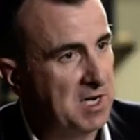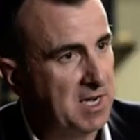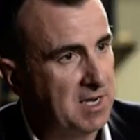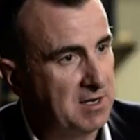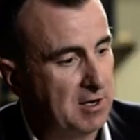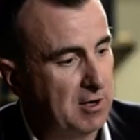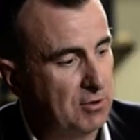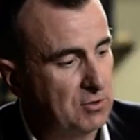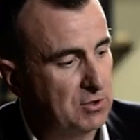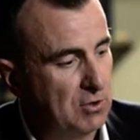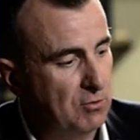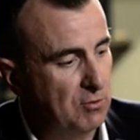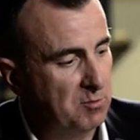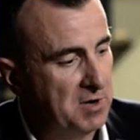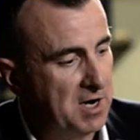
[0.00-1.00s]
behind
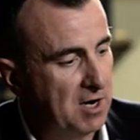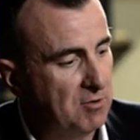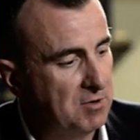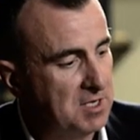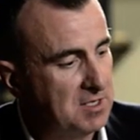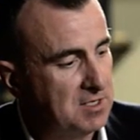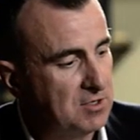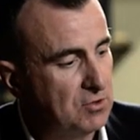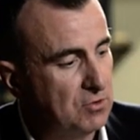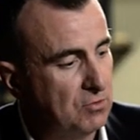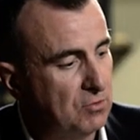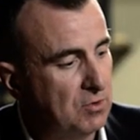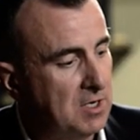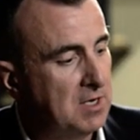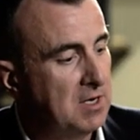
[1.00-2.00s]
closed loop now is
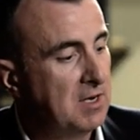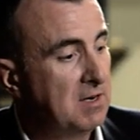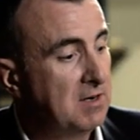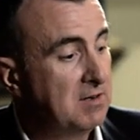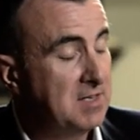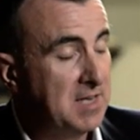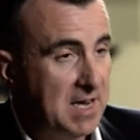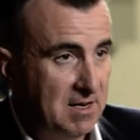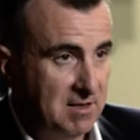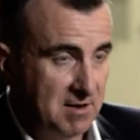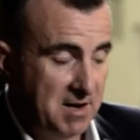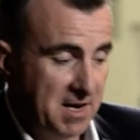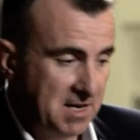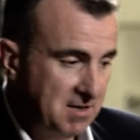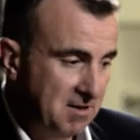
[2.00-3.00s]
to Take
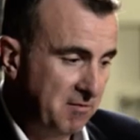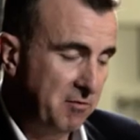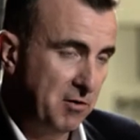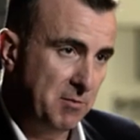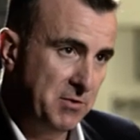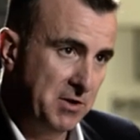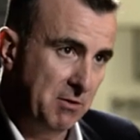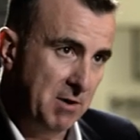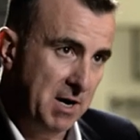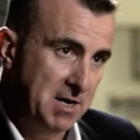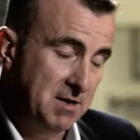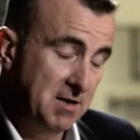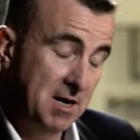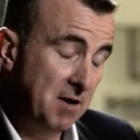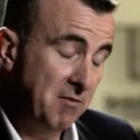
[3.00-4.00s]
the data from the
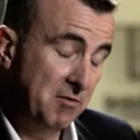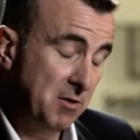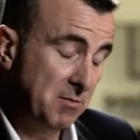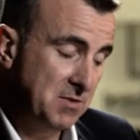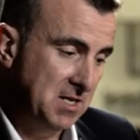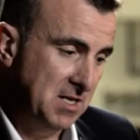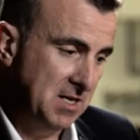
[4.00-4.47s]
grinding uh, from